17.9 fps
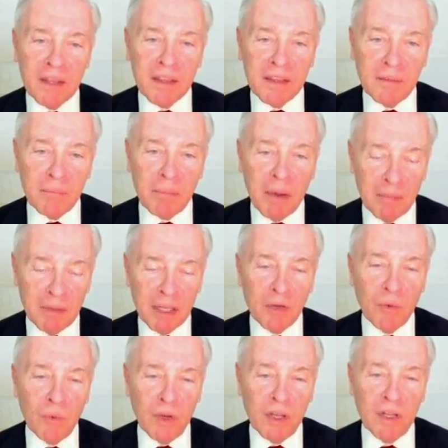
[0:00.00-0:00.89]
the
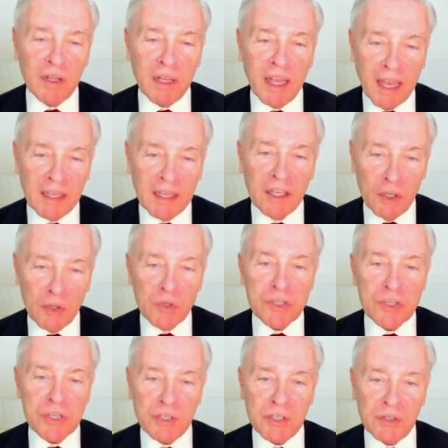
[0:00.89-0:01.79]
public will get
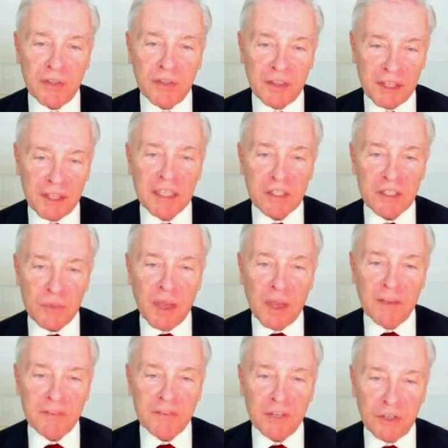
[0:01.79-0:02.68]
used to the things that
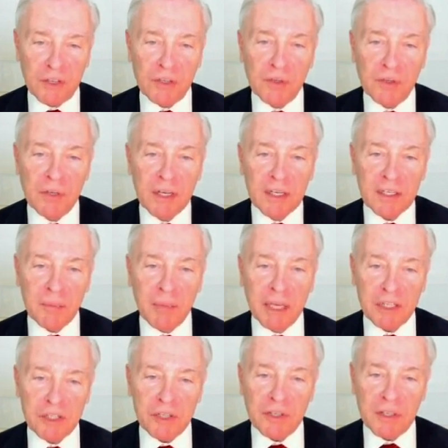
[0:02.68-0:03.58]
we have to do to
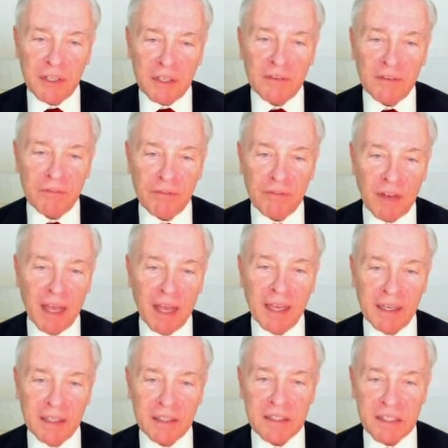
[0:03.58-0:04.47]
make sure that the
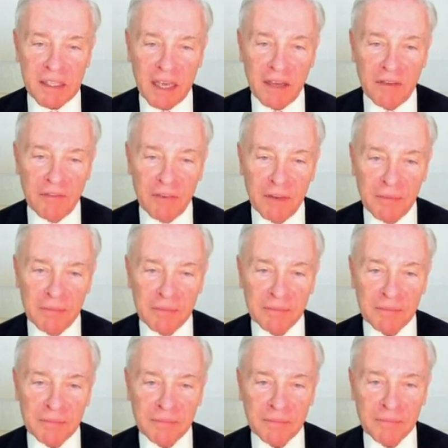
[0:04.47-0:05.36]
flying is safe.
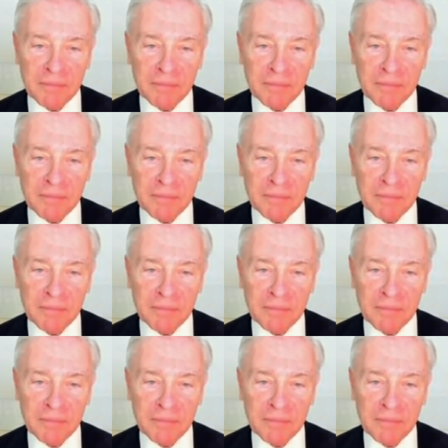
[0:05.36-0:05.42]
Uh,